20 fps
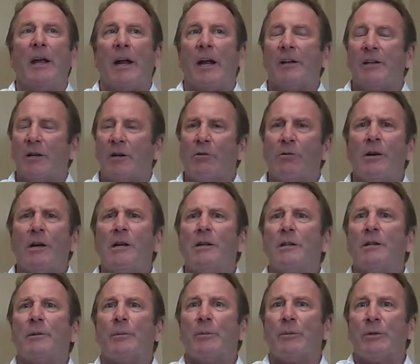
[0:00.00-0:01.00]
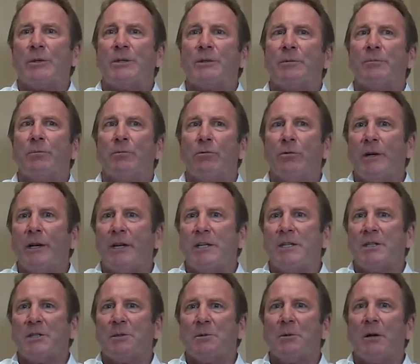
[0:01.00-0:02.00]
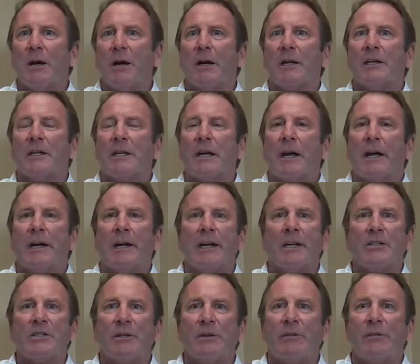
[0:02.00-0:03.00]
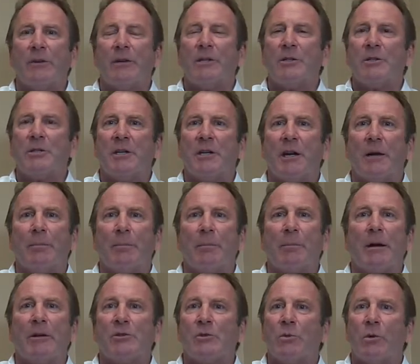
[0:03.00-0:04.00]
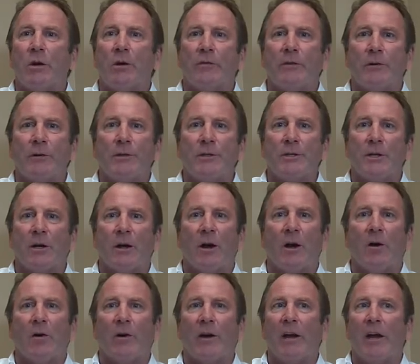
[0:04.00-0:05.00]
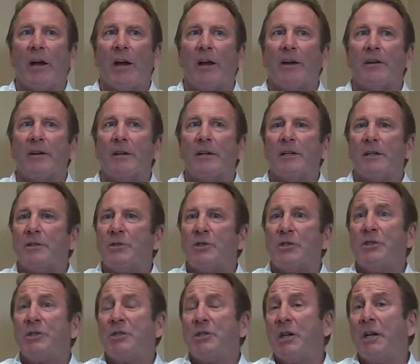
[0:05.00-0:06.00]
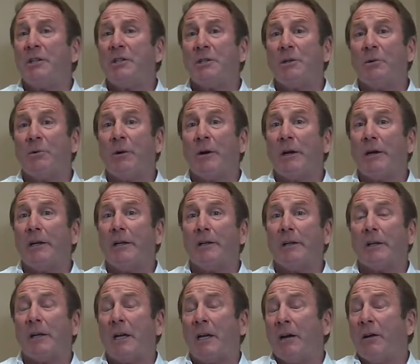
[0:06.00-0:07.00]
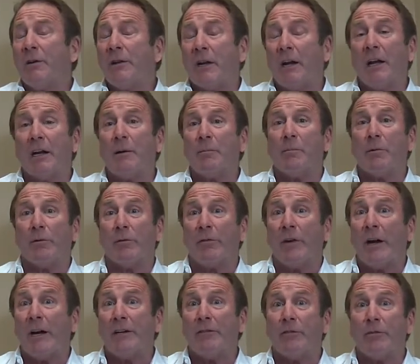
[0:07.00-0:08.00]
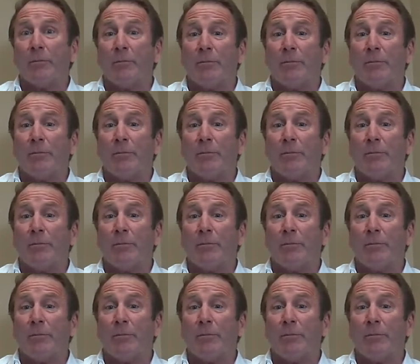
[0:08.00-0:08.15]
and the curriculum was pretty strict. I actually finished it up about 12 years ago, and it just changed the way and the care that I can provide for